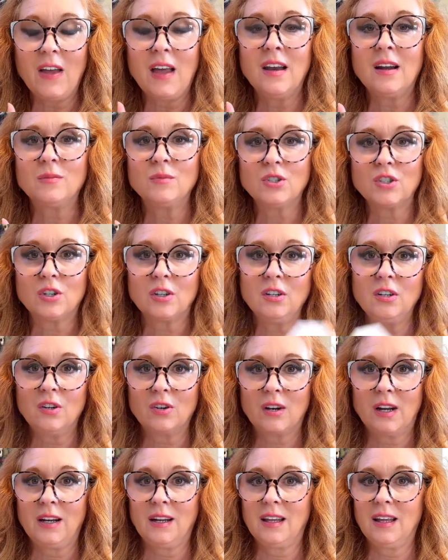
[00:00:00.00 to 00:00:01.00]
and I'm sure you're
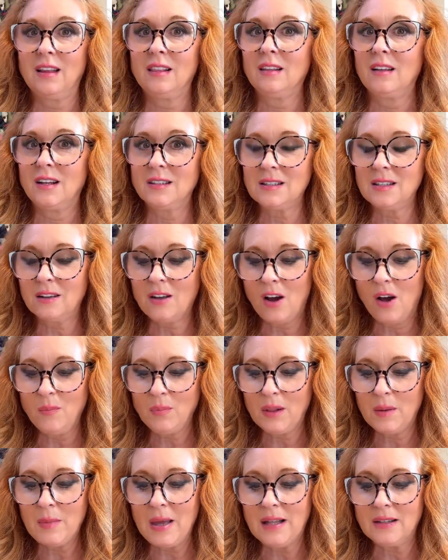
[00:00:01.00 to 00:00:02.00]
going to get lots of
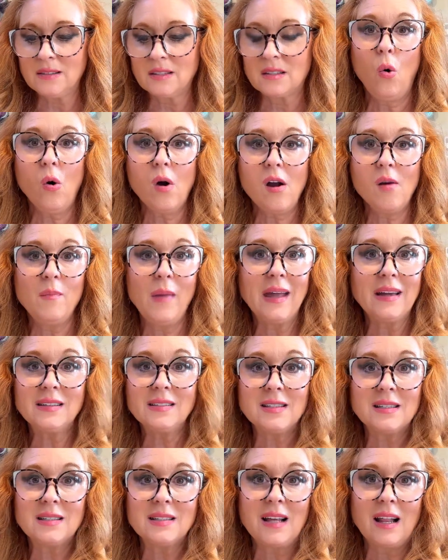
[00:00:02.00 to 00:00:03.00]
compliments, or make it
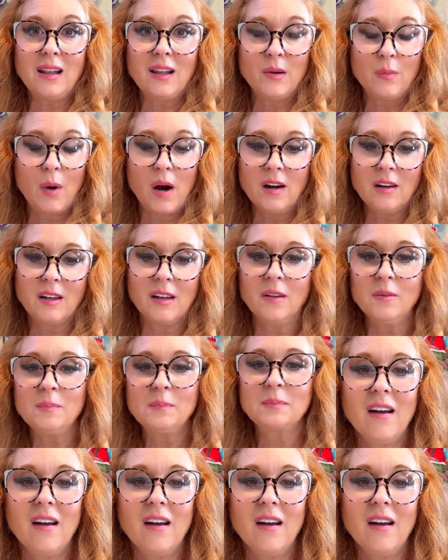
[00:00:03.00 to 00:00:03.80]
to sell at a market.